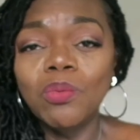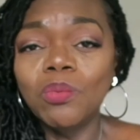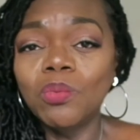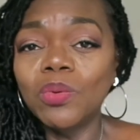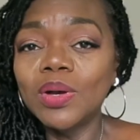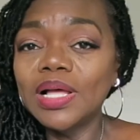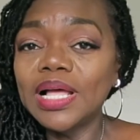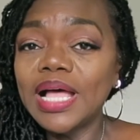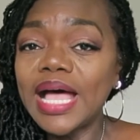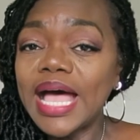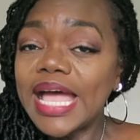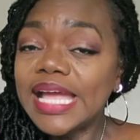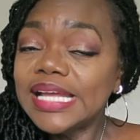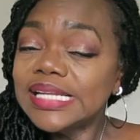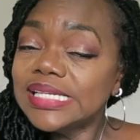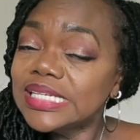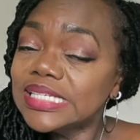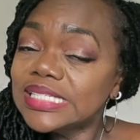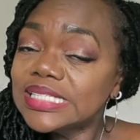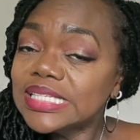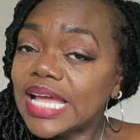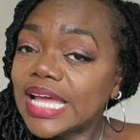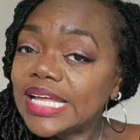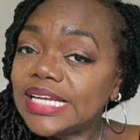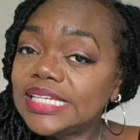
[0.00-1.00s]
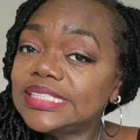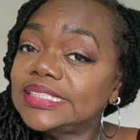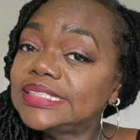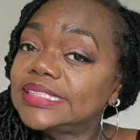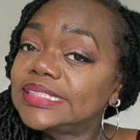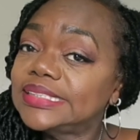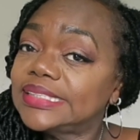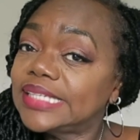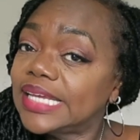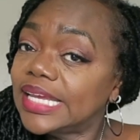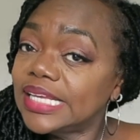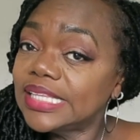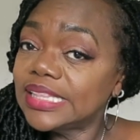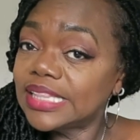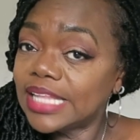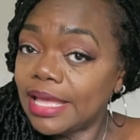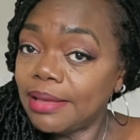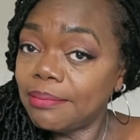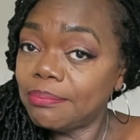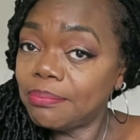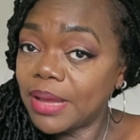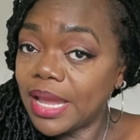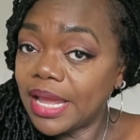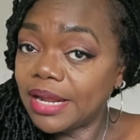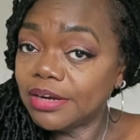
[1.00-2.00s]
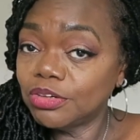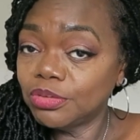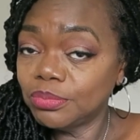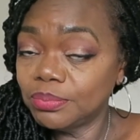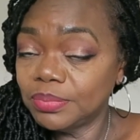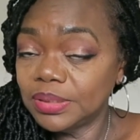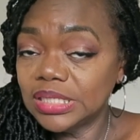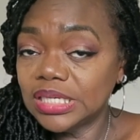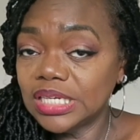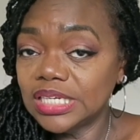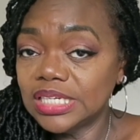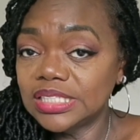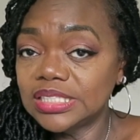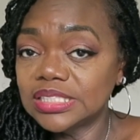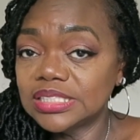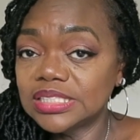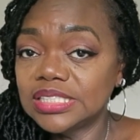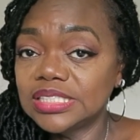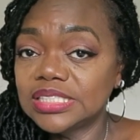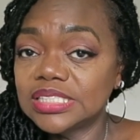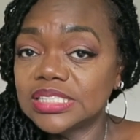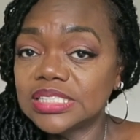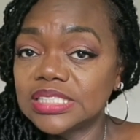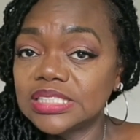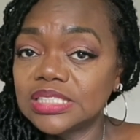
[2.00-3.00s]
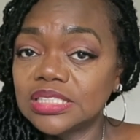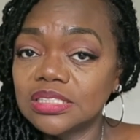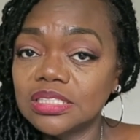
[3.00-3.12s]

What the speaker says: Well, I decided to take that pattern because it's